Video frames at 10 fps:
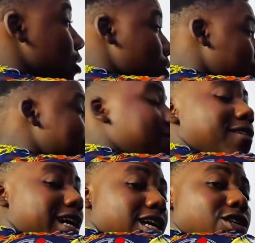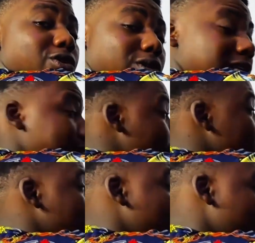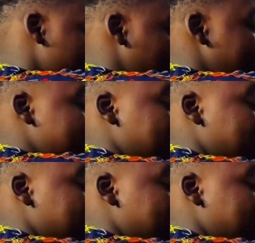you can fucking do this. You can